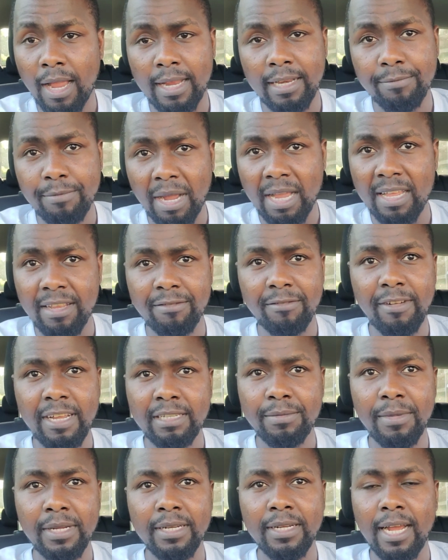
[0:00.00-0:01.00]
In my
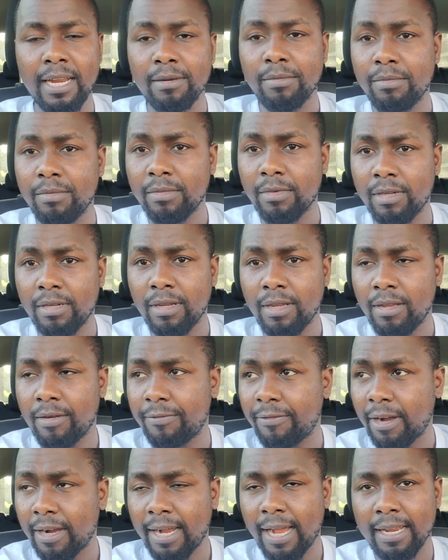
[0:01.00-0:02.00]
investment can
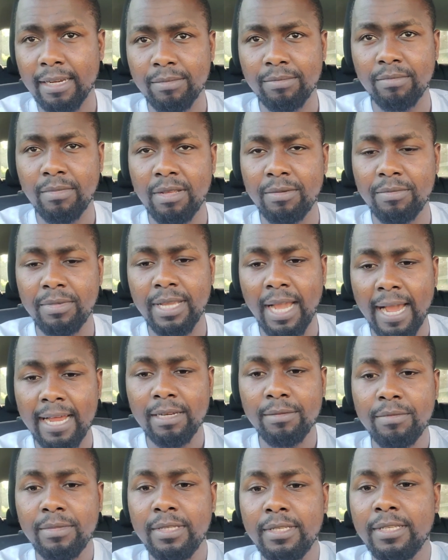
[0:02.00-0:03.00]
if I can maybe
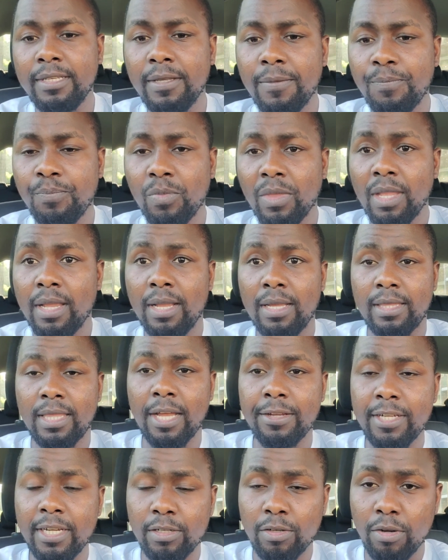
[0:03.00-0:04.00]
earn me
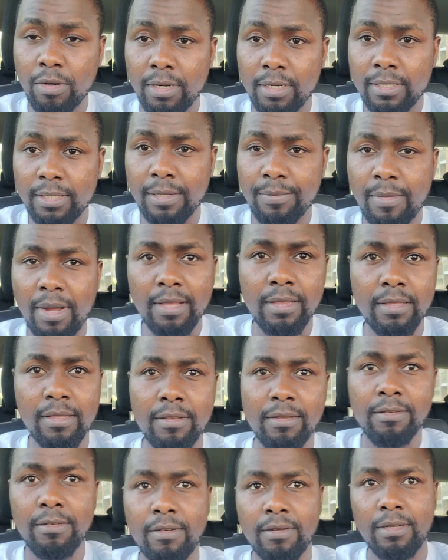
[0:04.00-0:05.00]
$1,000 a
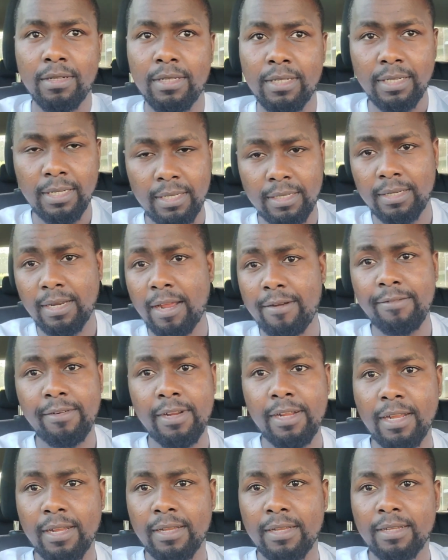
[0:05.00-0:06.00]
month in
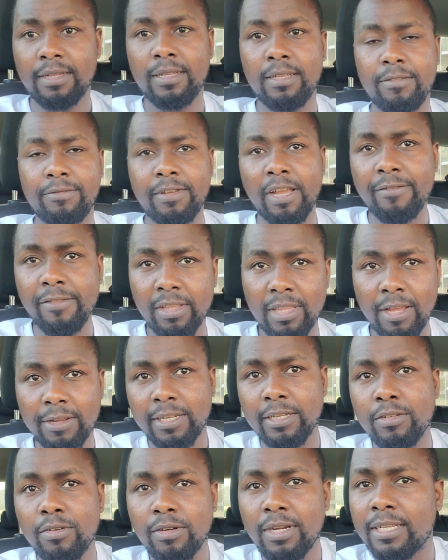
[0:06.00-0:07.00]
Africa. If you have
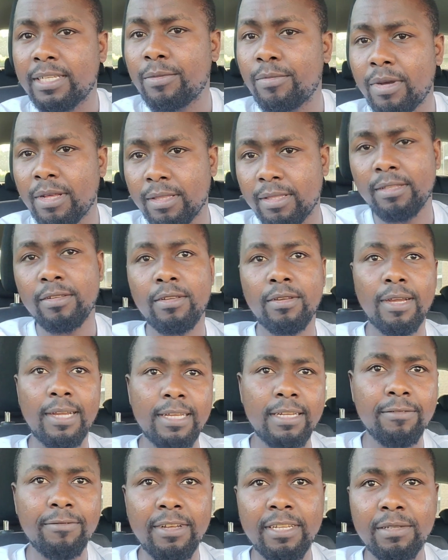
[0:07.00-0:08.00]
$1,000 a month,
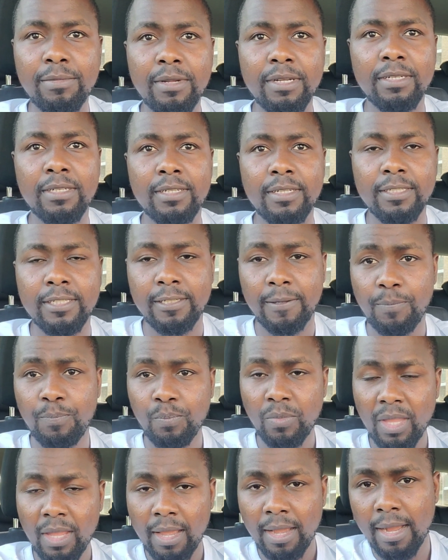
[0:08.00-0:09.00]
your investment is
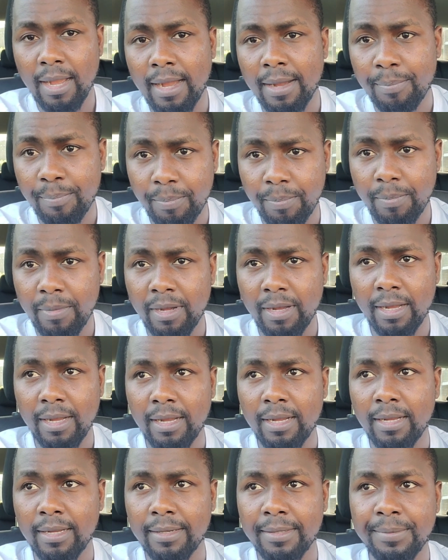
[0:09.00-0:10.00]
uh,
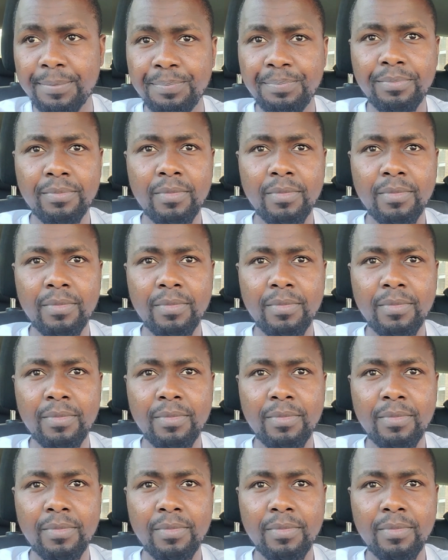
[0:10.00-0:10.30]
uh,